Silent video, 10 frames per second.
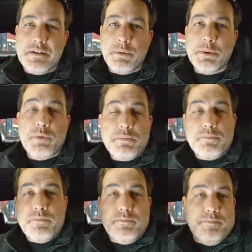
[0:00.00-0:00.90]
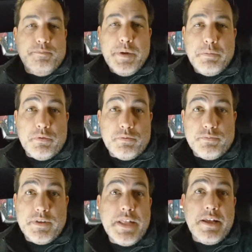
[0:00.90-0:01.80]
Well, what people,
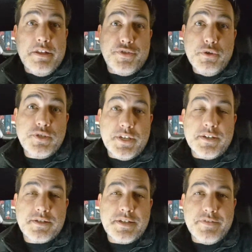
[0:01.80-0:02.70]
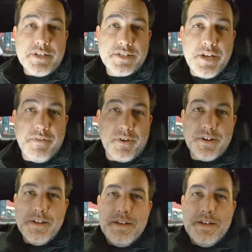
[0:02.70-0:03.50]
enthusiasts have discovered